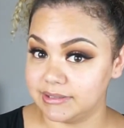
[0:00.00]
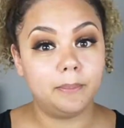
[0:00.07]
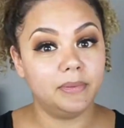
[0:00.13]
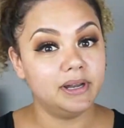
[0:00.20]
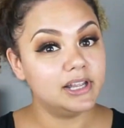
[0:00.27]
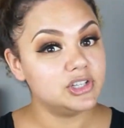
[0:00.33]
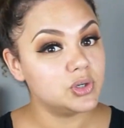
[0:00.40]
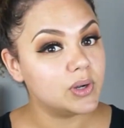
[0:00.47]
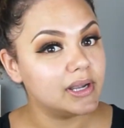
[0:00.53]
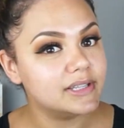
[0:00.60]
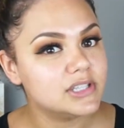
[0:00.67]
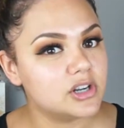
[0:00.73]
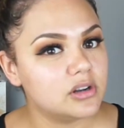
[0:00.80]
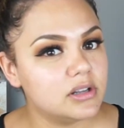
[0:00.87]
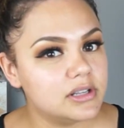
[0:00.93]
I'm gonna let you guys
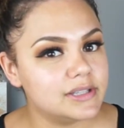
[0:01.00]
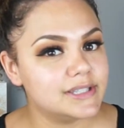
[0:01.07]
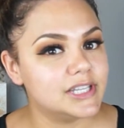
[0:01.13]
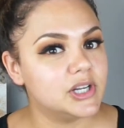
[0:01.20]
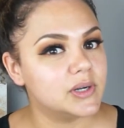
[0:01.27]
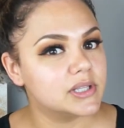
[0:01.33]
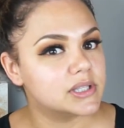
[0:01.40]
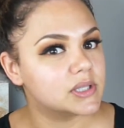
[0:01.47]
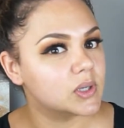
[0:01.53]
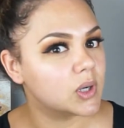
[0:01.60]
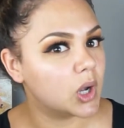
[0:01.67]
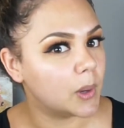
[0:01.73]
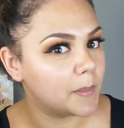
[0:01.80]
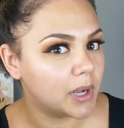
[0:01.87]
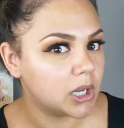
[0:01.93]
in on the secret, so
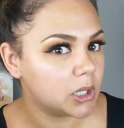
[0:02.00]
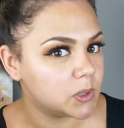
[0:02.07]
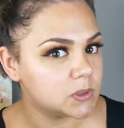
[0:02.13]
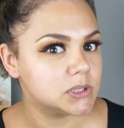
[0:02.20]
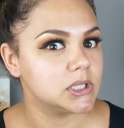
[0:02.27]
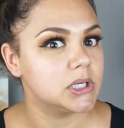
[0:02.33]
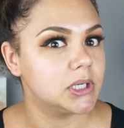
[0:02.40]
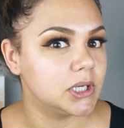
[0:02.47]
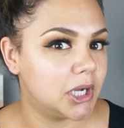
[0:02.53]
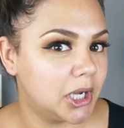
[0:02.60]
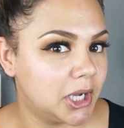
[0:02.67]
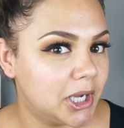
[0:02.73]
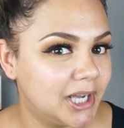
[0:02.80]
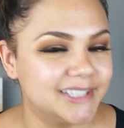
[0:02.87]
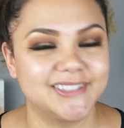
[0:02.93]
come on closer.
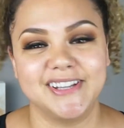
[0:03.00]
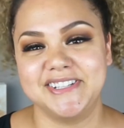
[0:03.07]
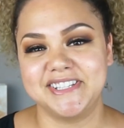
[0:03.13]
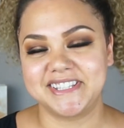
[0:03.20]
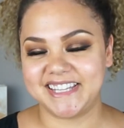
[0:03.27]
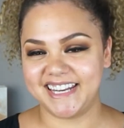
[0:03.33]
I'm just